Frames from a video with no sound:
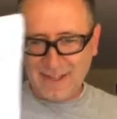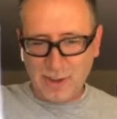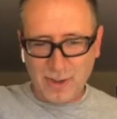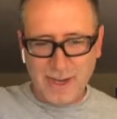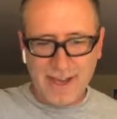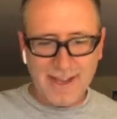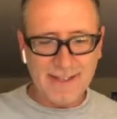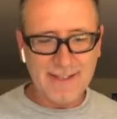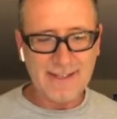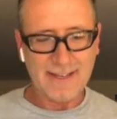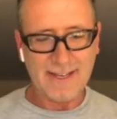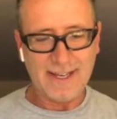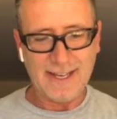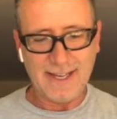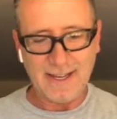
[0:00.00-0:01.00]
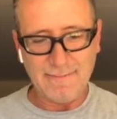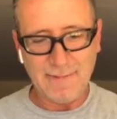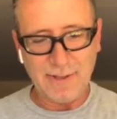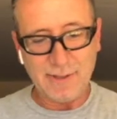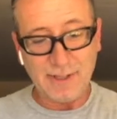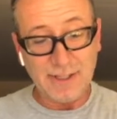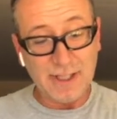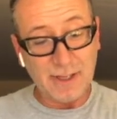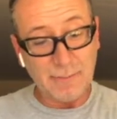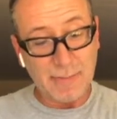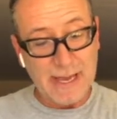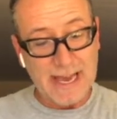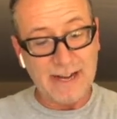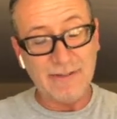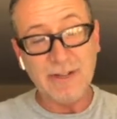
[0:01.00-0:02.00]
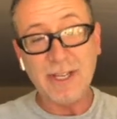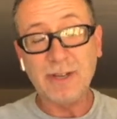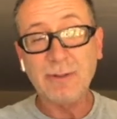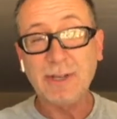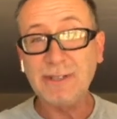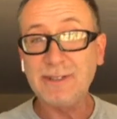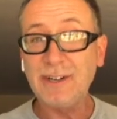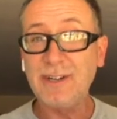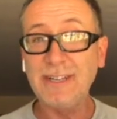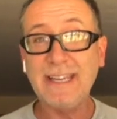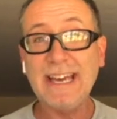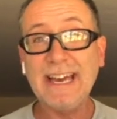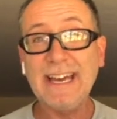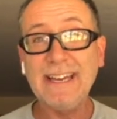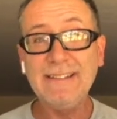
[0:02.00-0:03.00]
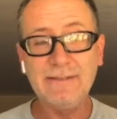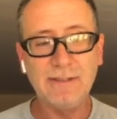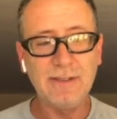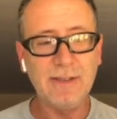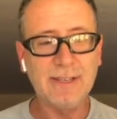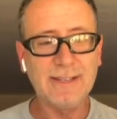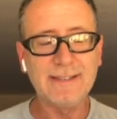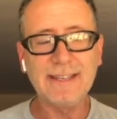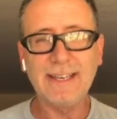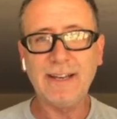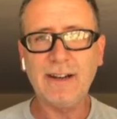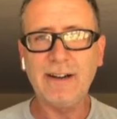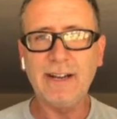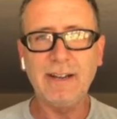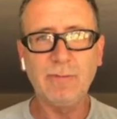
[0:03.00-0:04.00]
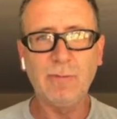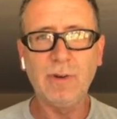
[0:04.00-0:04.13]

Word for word: Okay, there's a little battery quick start guide, so you can say, all right,